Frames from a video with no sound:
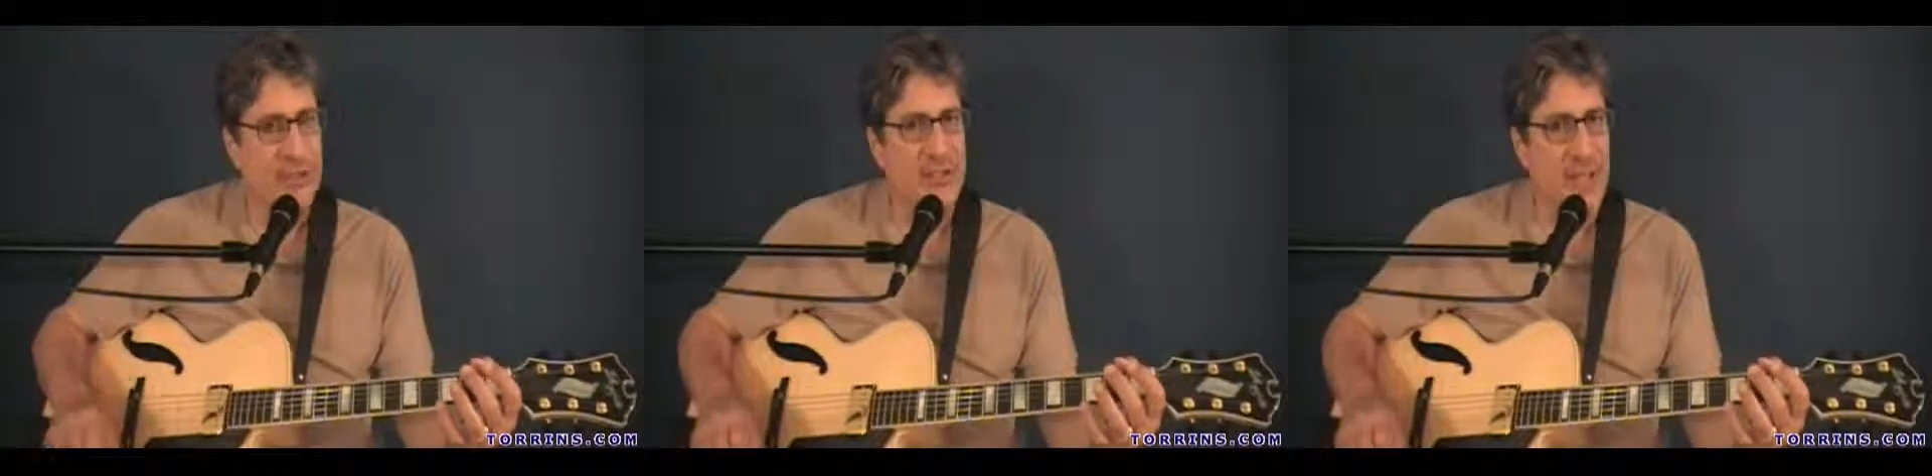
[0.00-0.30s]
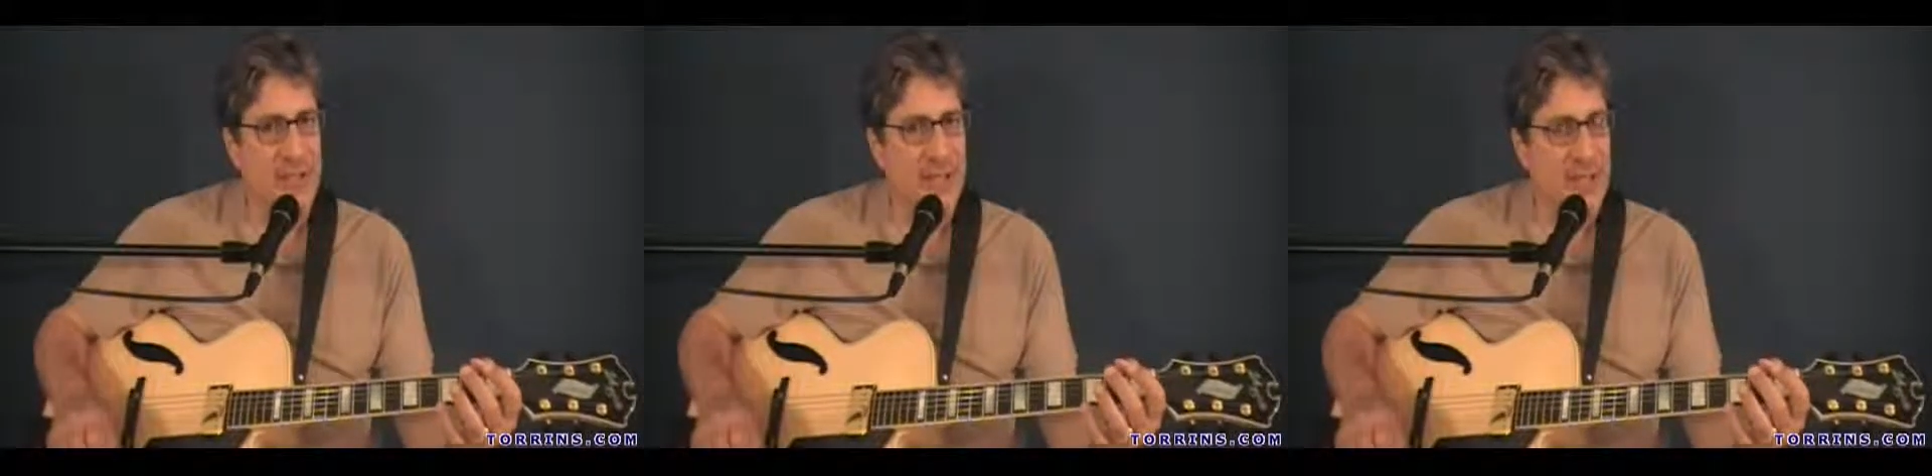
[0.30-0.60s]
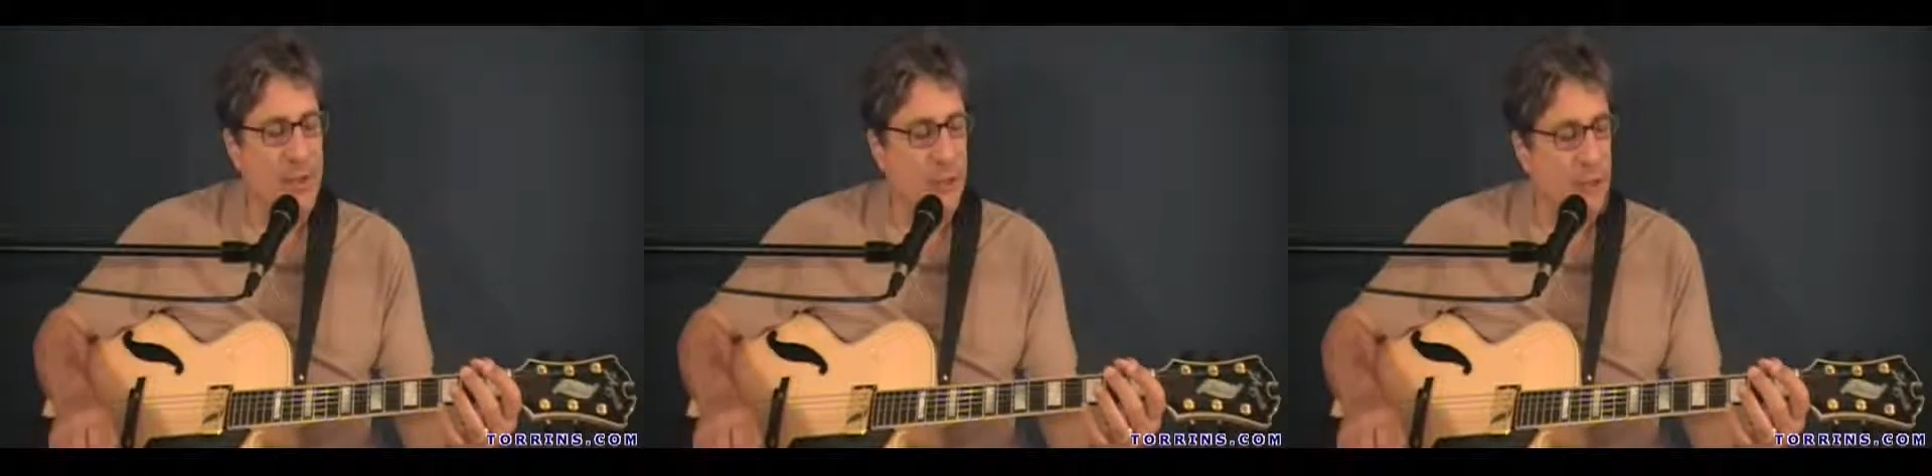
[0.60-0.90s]
exact
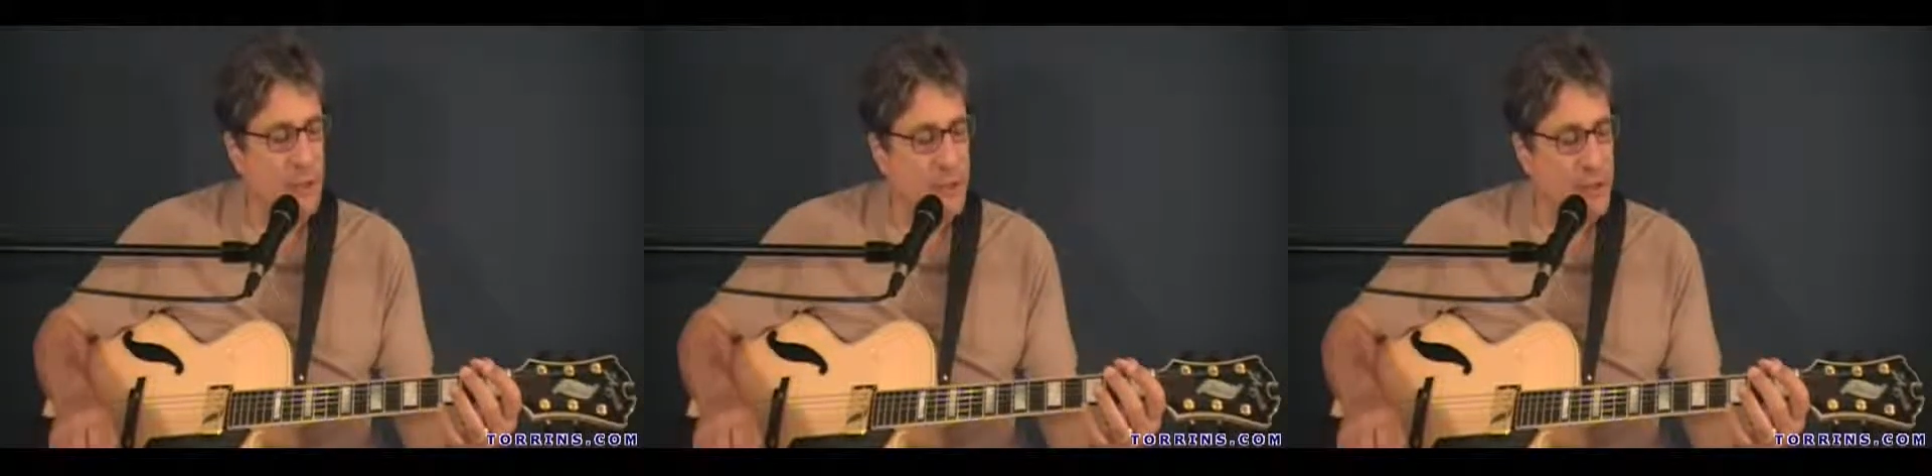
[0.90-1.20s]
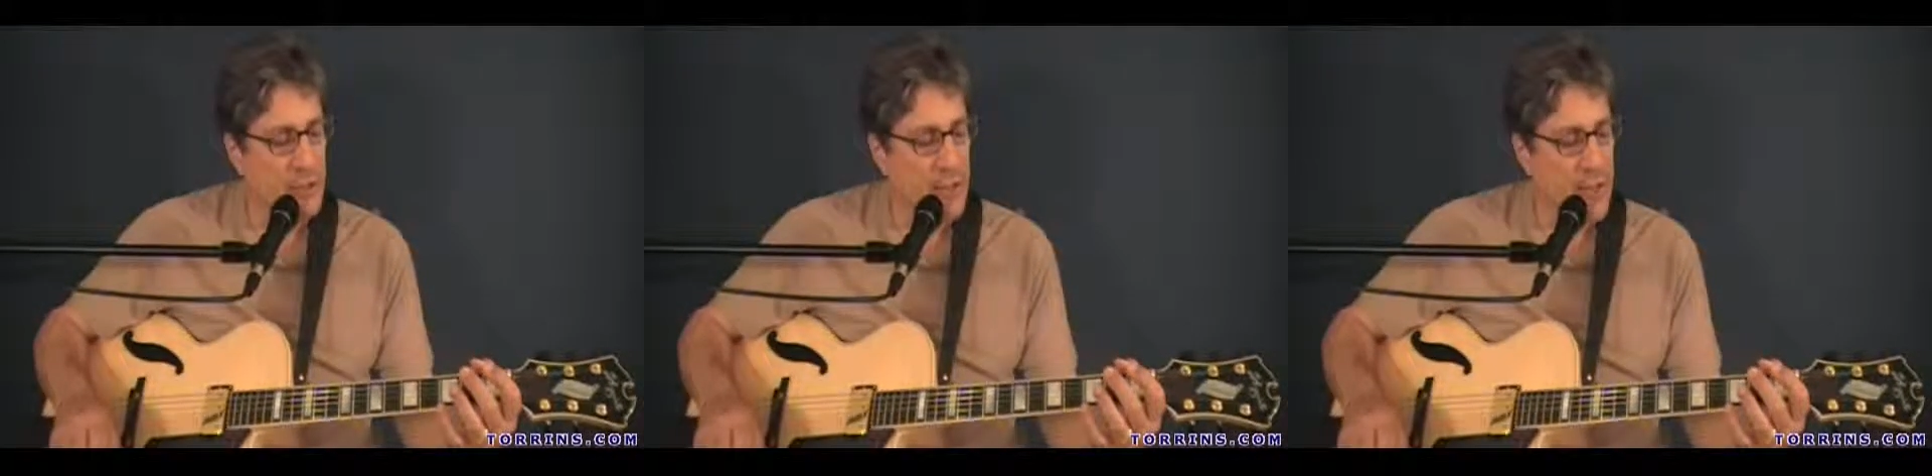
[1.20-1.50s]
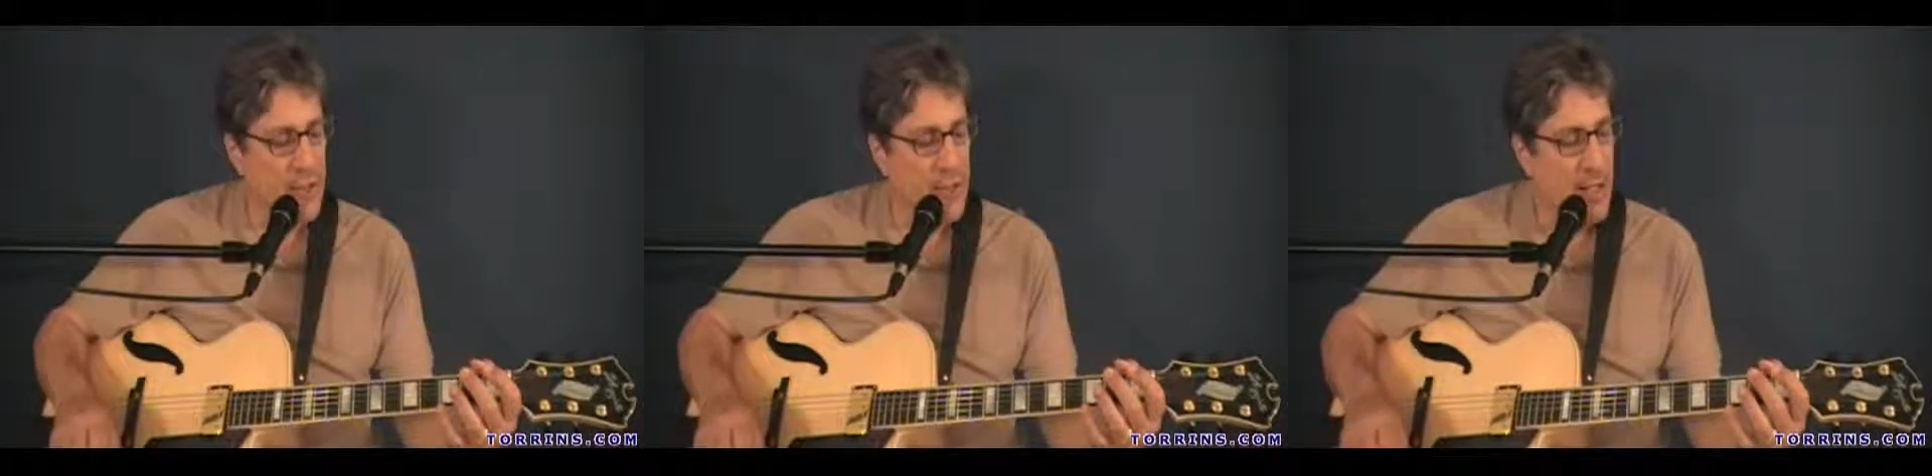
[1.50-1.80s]
A chord we just
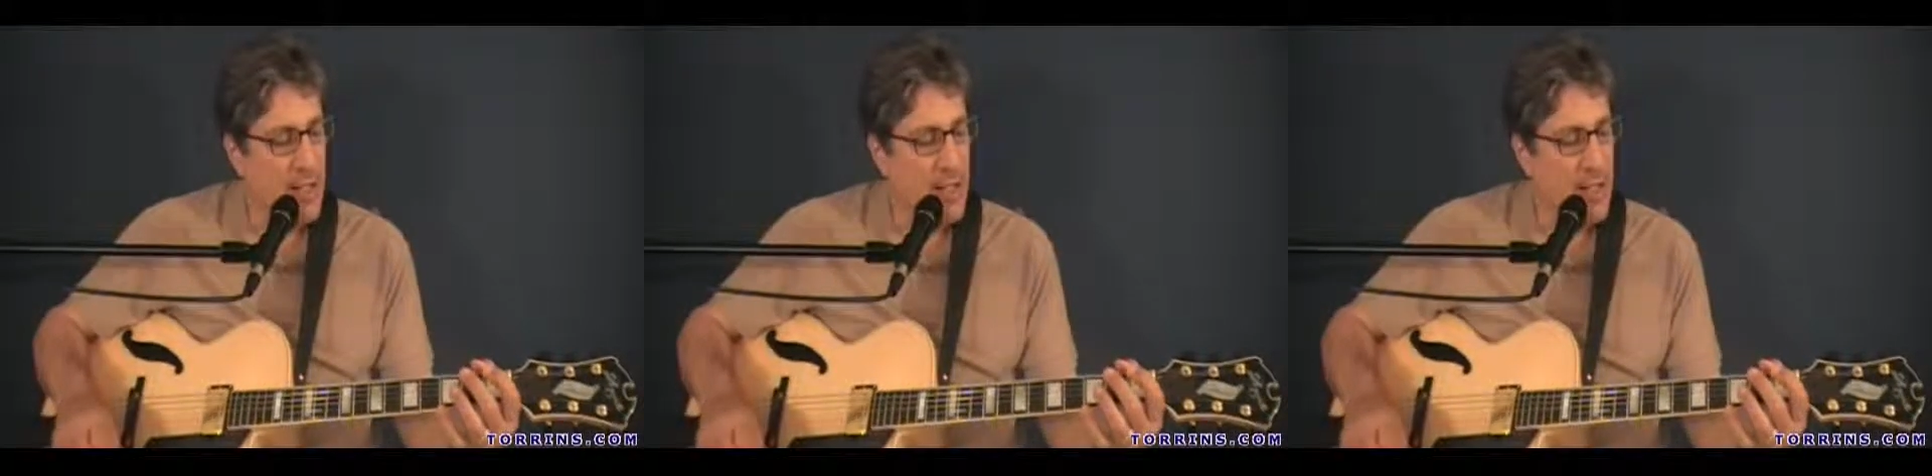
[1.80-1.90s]
played.